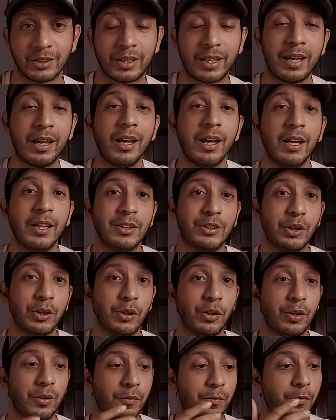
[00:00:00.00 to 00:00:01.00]
Okay,
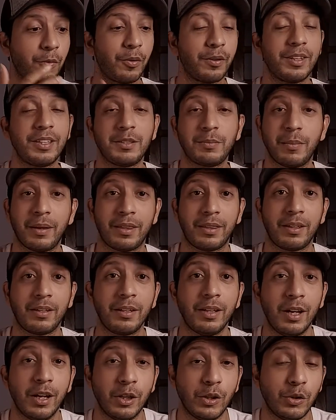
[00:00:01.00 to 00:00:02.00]
so for this
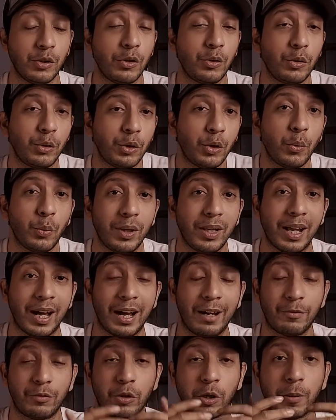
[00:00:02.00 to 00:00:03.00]
method, you will
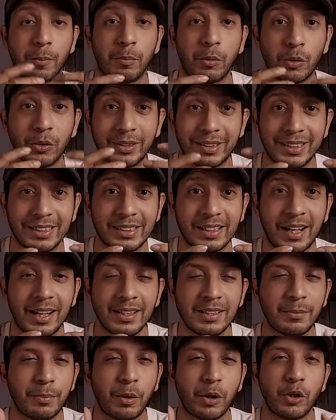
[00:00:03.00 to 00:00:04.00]
have to upload
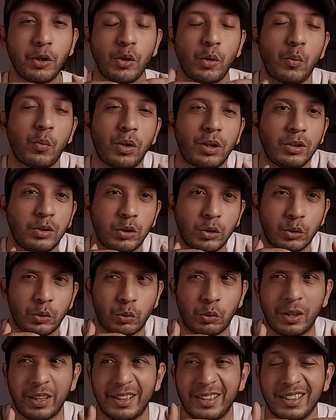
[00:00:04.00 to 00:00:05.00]
designs, but you don't want to
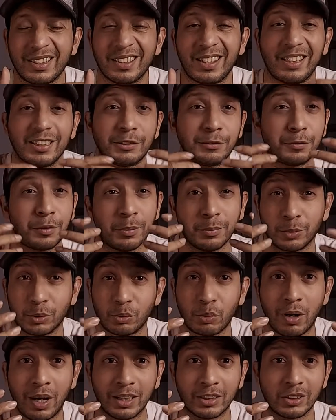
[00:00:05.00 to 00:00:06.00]
create designs from
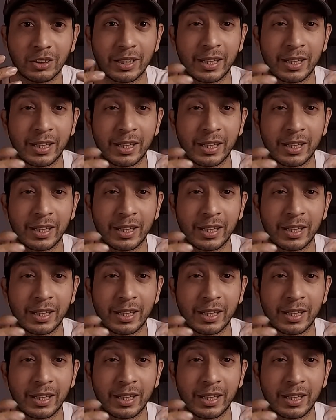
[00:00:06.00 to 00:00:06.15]
scratch.